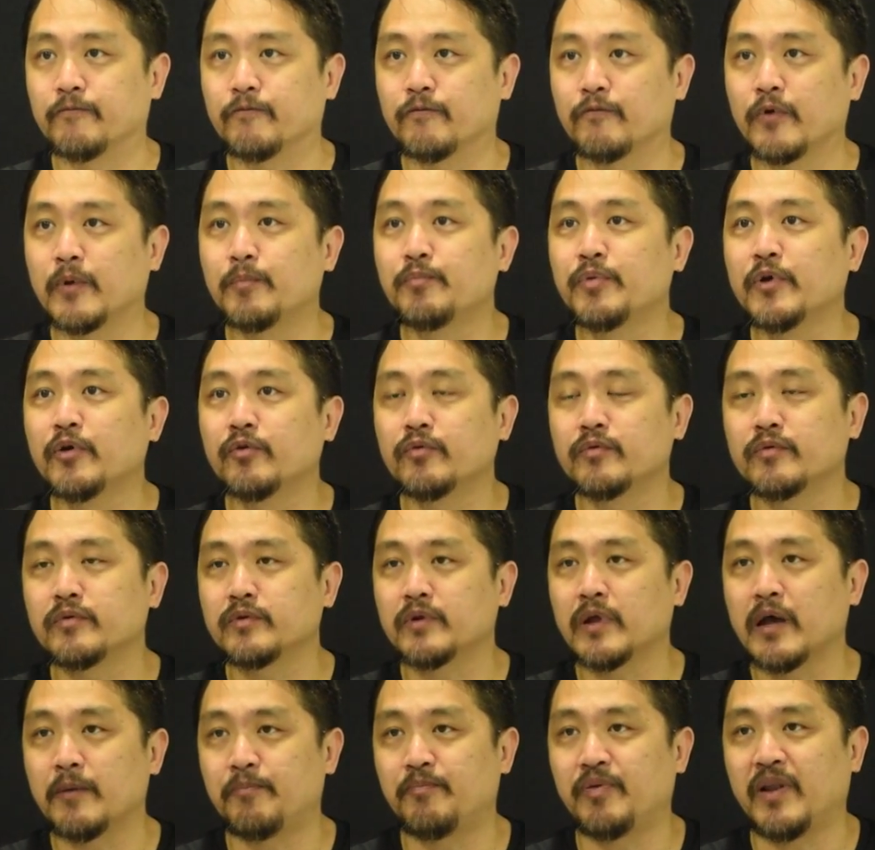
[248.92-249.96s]
we build
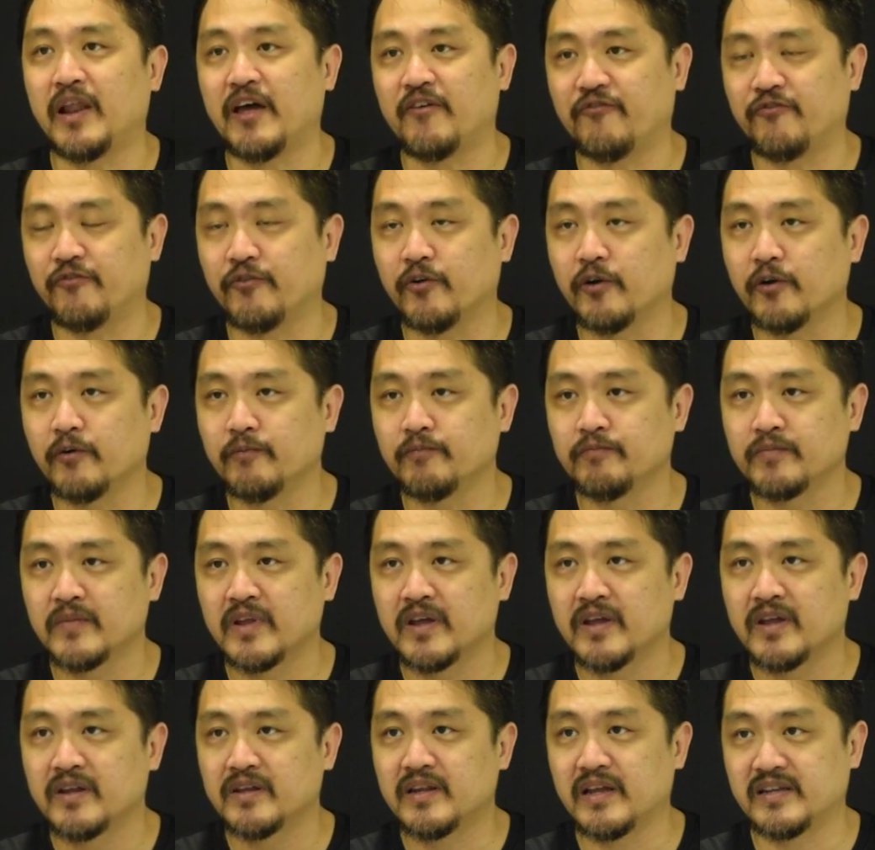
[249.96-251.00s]
a platform
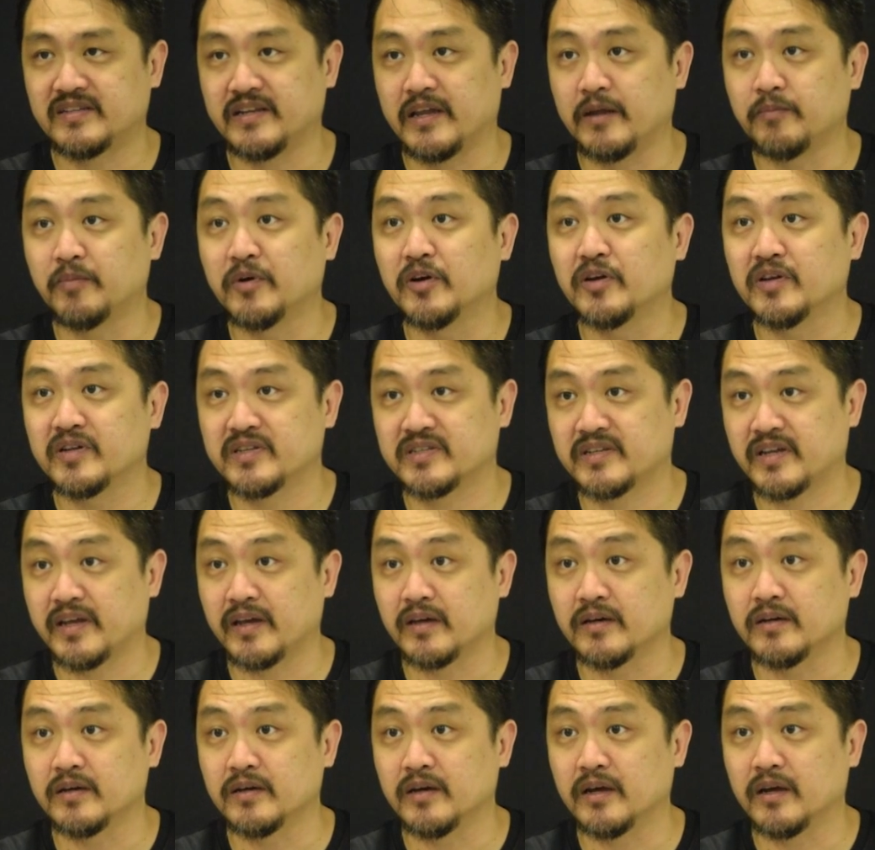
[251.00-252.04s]
that's able to
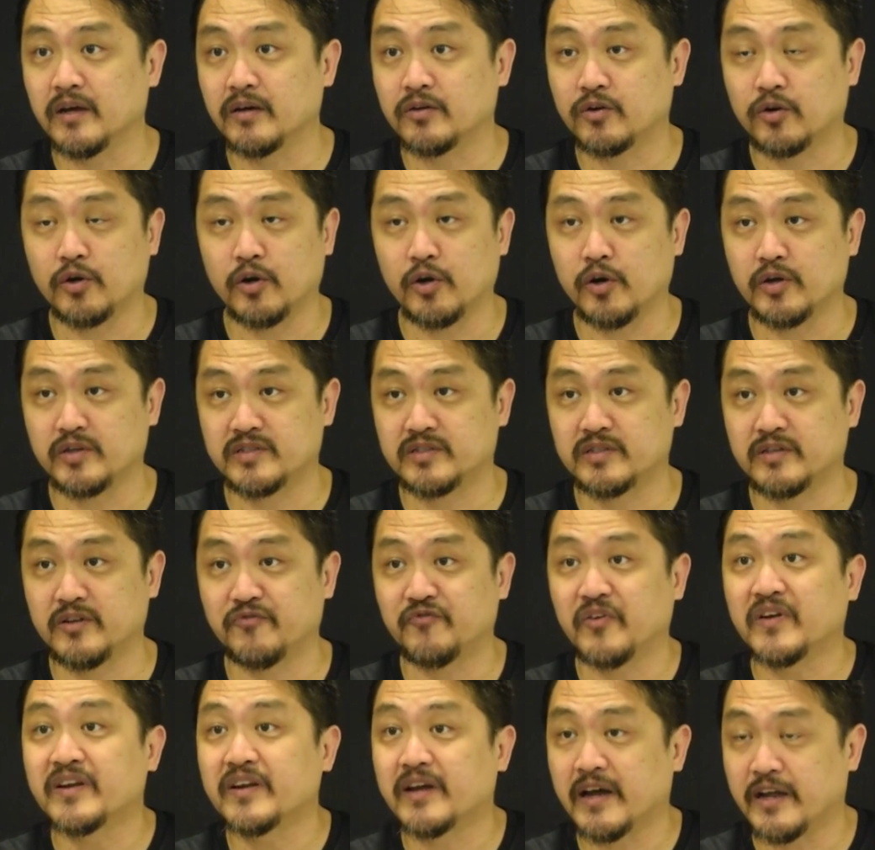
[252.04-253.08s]
scale across
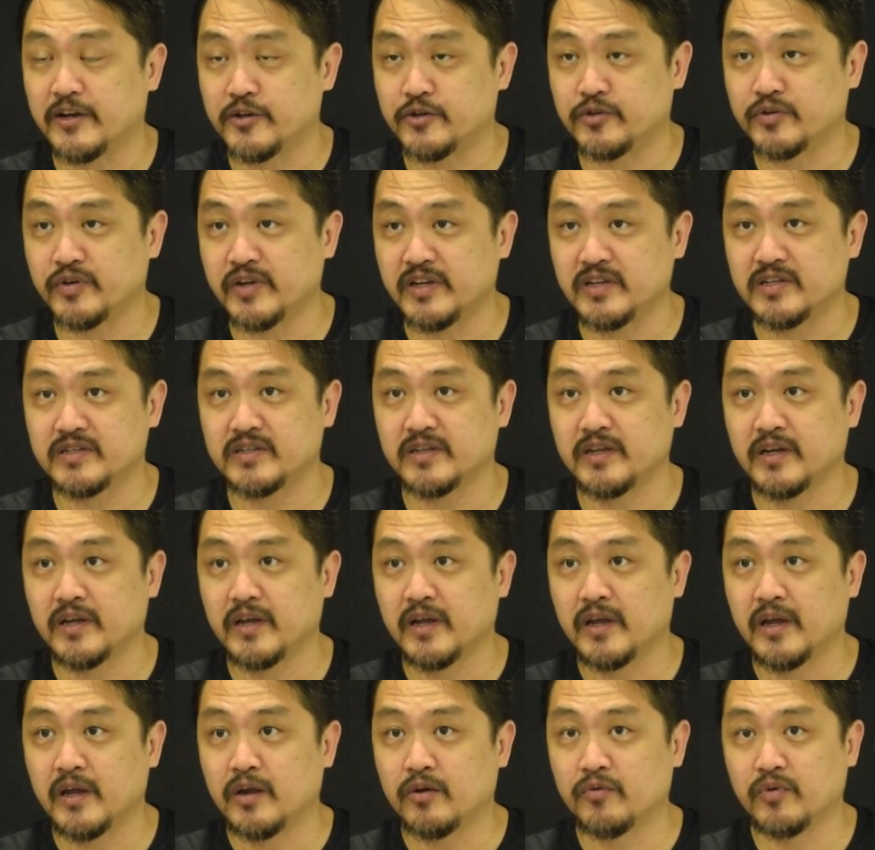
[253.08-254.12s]
different countries,
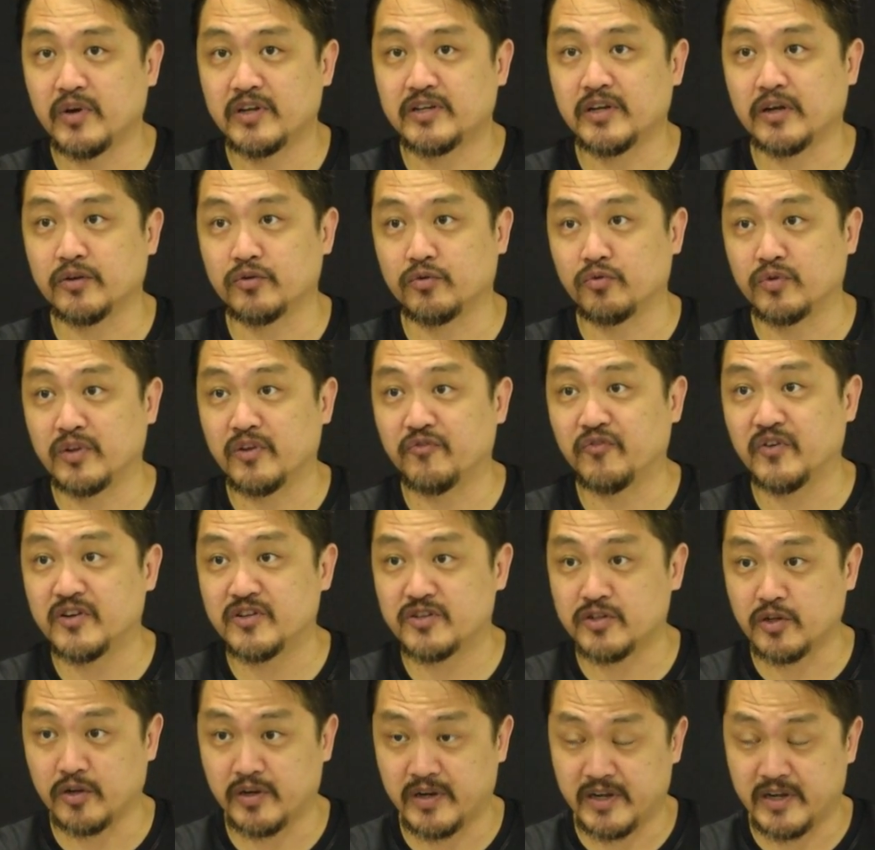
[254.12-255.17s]
reach out to different
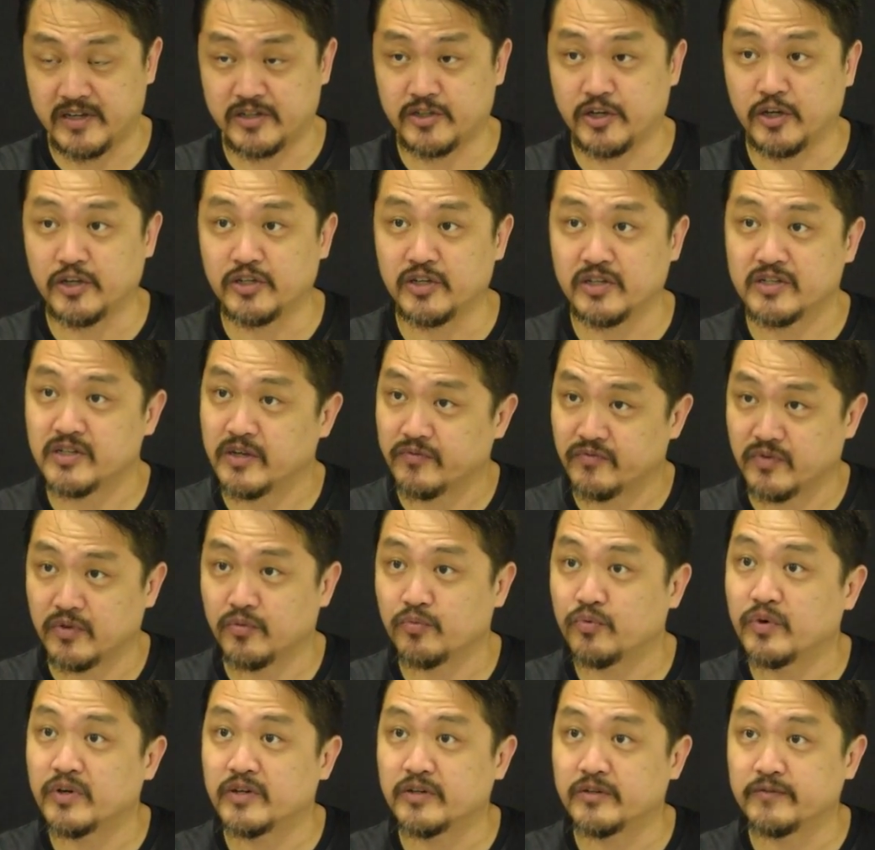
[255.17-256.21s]
stock exchanges of the
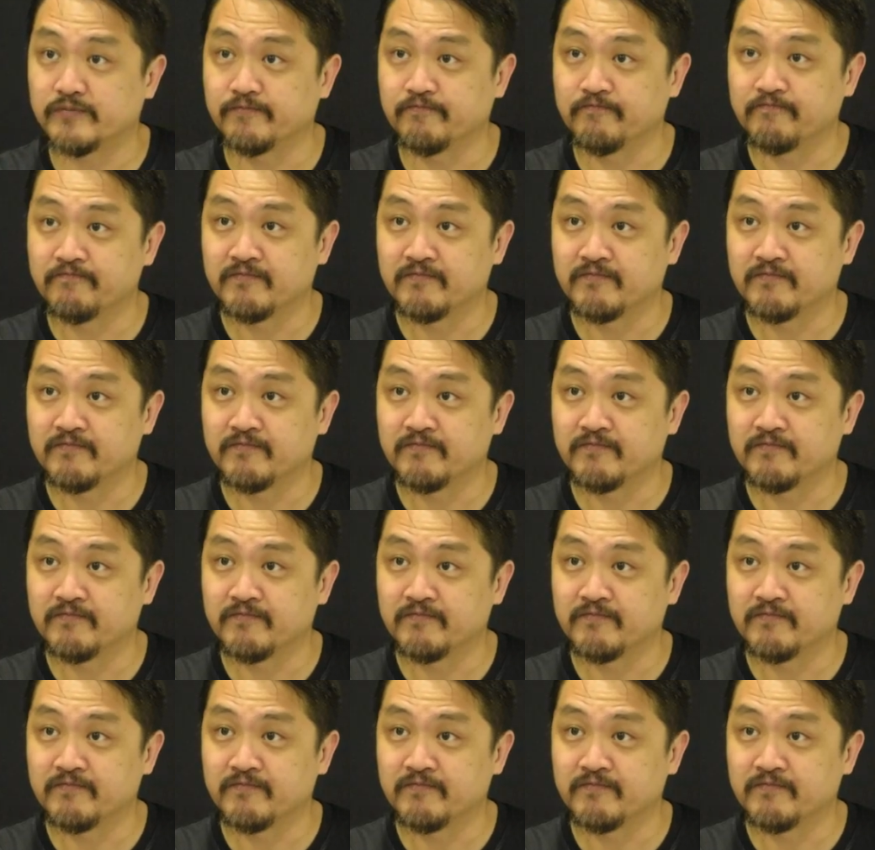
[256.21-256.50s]
world.